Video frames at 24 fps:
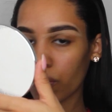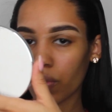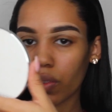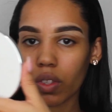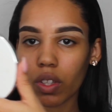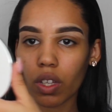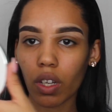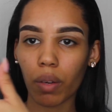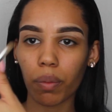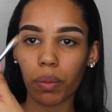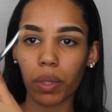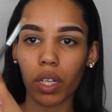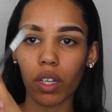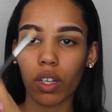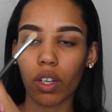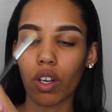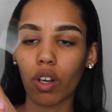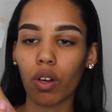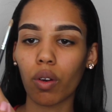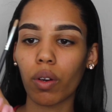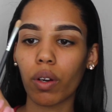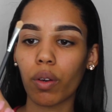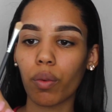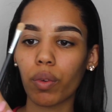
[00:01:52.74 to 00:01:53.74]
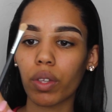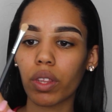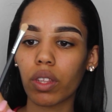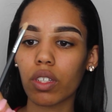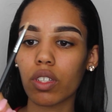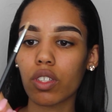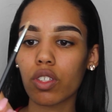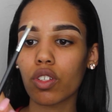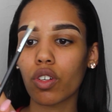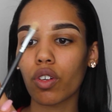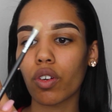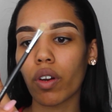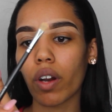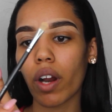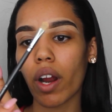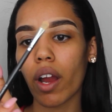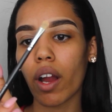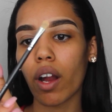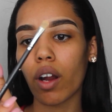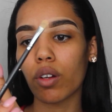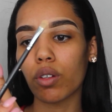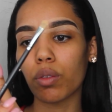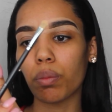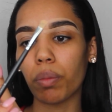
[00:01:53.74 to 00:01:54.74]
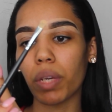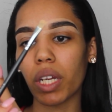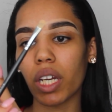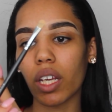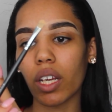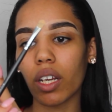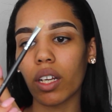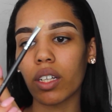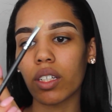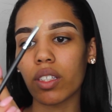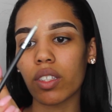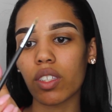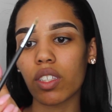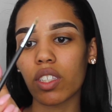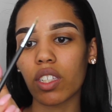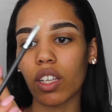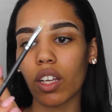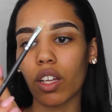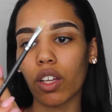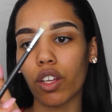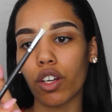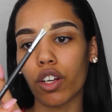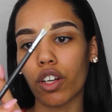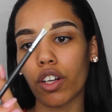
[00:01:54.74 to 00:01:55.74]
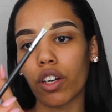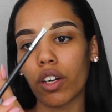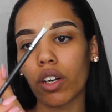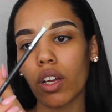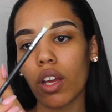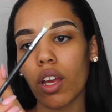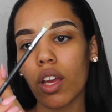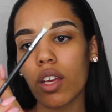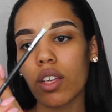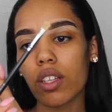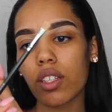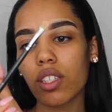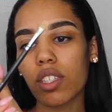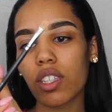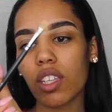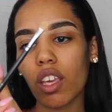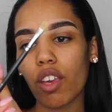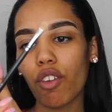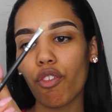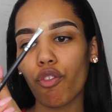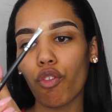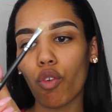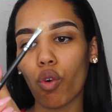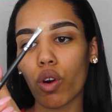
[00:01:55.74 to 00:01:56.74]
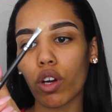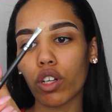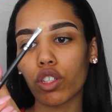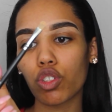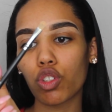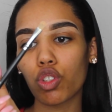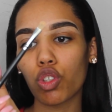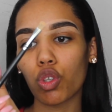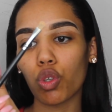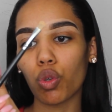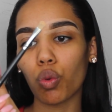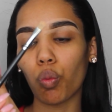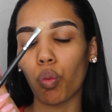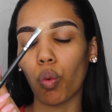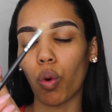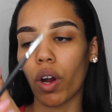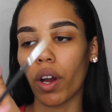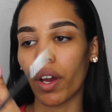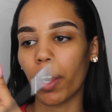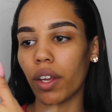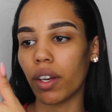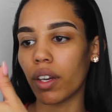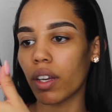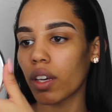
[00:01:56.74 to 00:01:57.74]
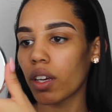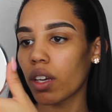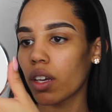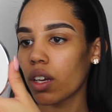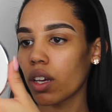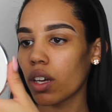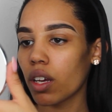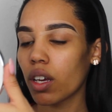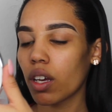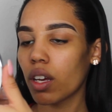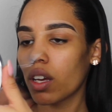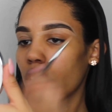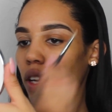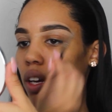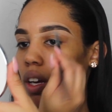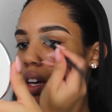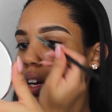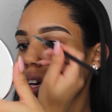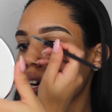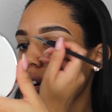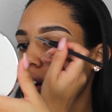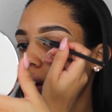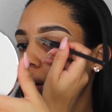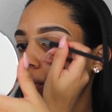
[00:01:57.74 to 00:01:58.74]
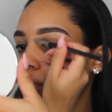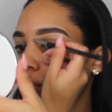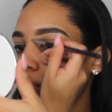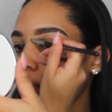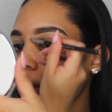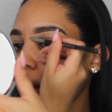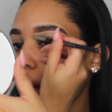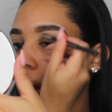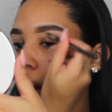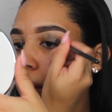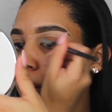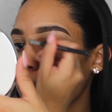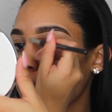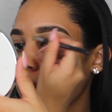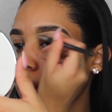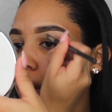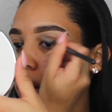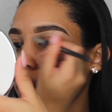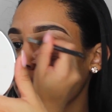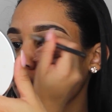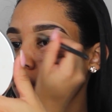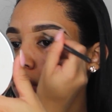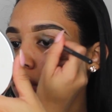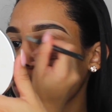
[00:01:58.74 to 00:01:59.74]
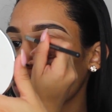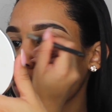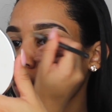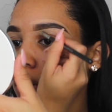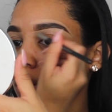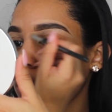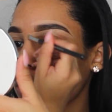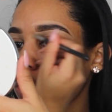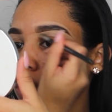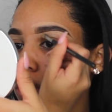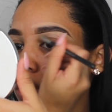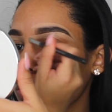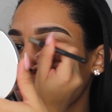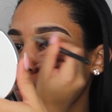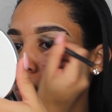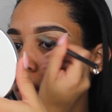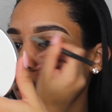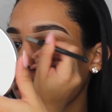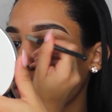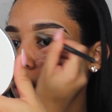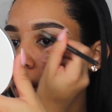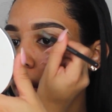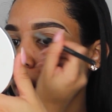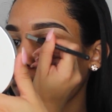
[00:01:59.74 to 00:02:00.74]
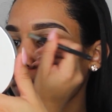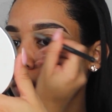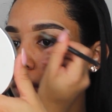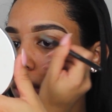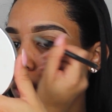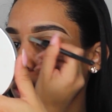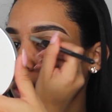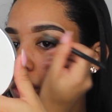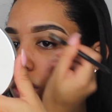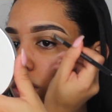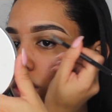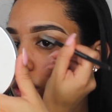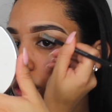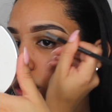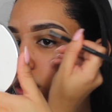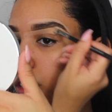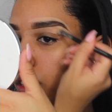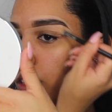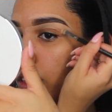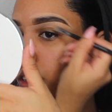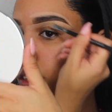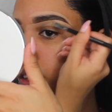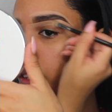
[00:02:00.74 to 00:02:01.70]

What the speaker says: Then I'm going to go in with this Crown Mini Concealer C421 flat brush and just blend out the concealer.